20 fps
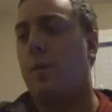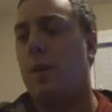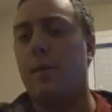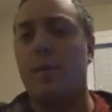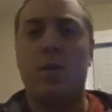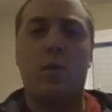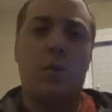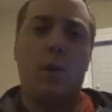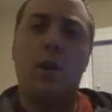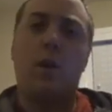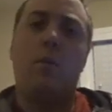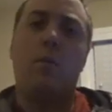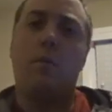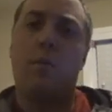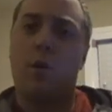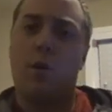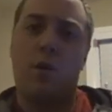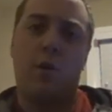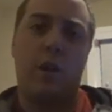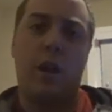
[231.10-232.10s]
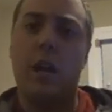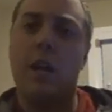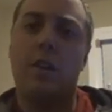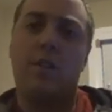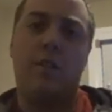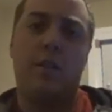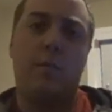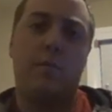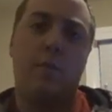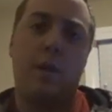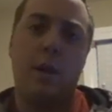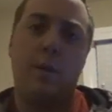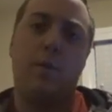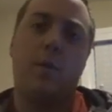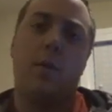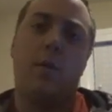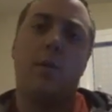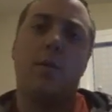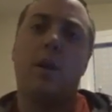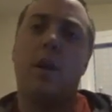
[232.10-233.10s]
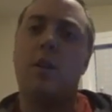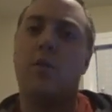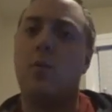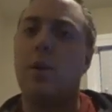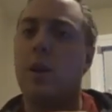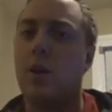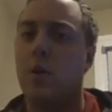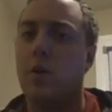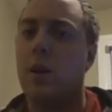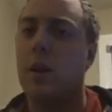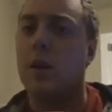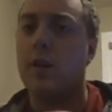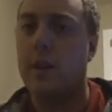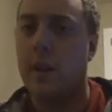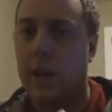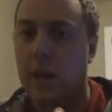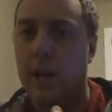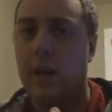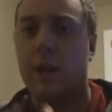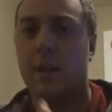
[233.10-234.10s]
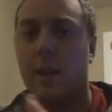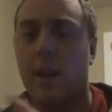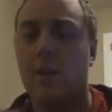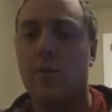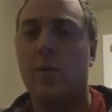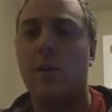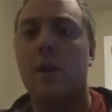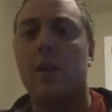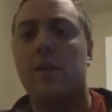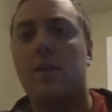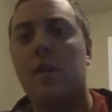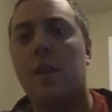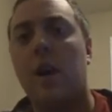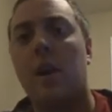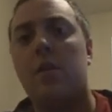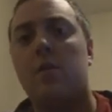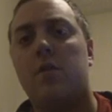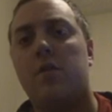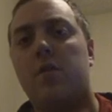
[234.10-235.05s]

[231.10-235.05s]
people, we don't murder innocent people because we don't need the heat. That's what he said.